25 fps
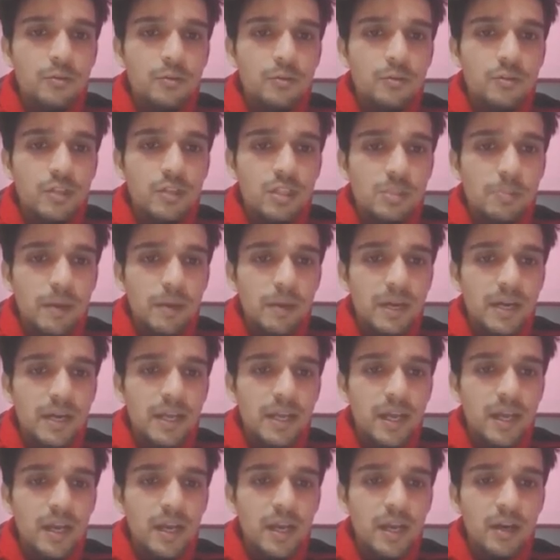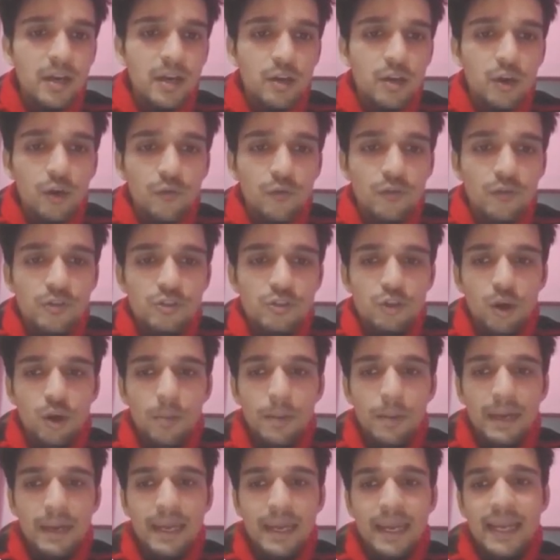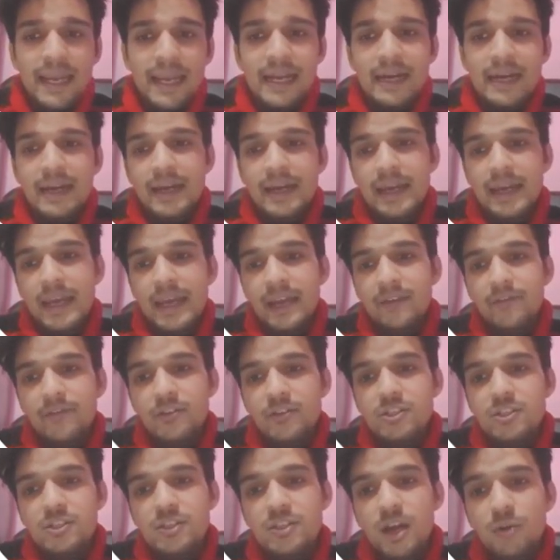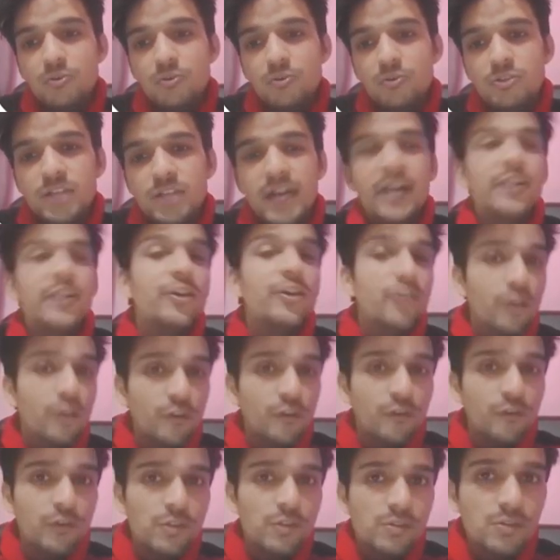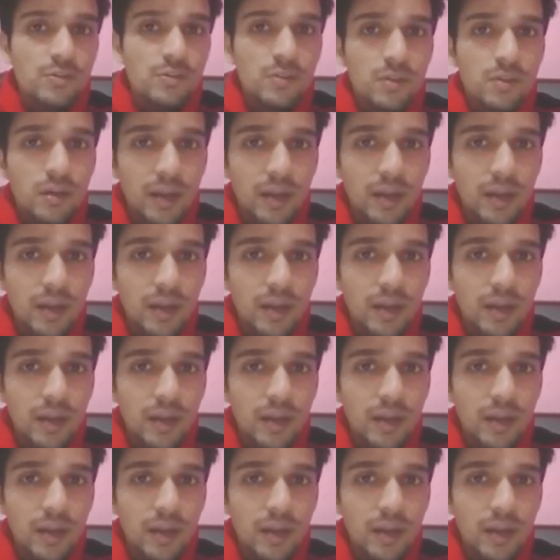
to this particular coffee shop again and again, which is outside your office.